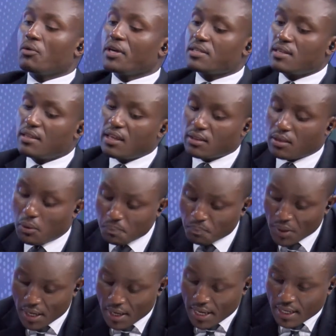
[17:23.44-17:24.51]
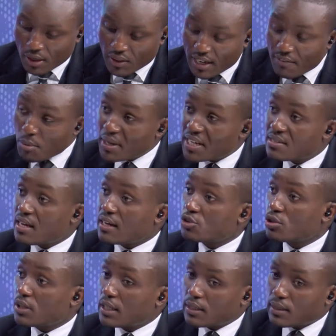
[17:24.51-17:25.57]
No, here's the thing though. Now the government is
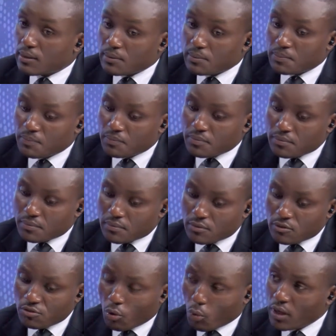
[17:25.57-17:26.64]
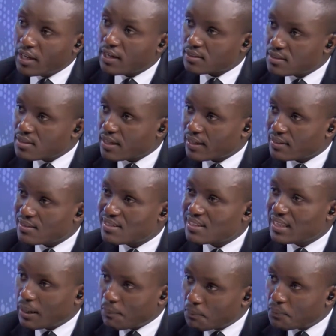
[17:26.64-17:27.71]
actually forecasting a
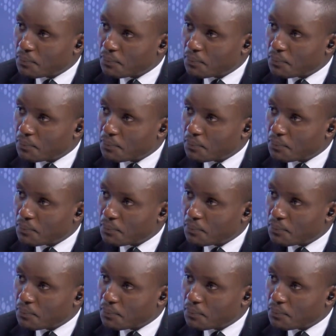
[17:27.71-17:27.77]
slump